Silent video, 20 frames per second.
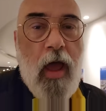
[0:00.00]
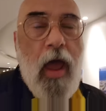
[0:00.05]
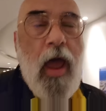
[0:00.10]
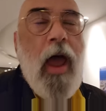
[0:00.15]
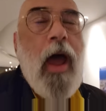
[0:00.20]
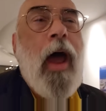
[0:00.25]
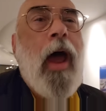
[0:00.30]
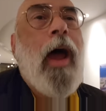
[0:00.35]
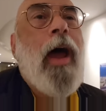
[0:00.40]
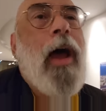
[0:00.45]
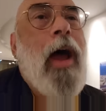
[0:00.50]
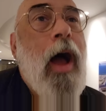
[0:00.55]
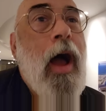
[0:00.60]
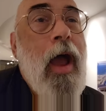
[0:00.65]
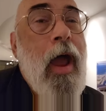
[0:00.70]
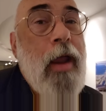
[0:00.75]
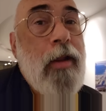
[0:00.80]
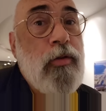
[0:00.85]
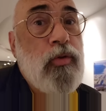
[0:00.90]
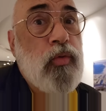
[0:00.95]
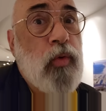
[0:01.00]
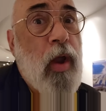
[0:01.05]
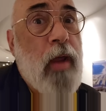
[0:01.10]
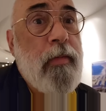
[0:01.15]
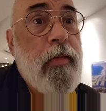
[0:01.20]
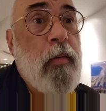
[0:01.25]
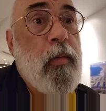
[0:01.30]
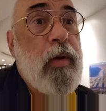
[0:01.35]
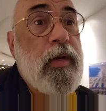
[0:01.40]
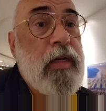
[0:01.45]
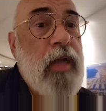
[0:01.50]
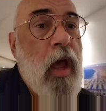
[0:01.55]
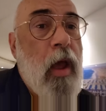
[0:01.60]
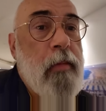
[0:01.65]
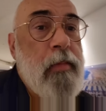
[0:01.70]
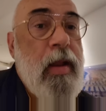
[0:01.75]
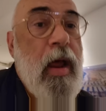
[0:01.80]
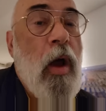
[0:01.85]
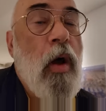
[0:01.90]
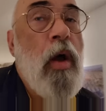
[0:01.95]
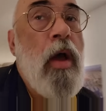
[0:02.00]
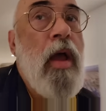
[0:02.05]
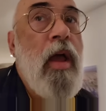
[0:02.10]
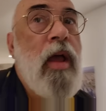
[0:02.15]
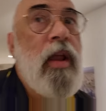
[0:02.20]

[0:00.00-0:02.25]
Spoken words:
had a dream that we timed out,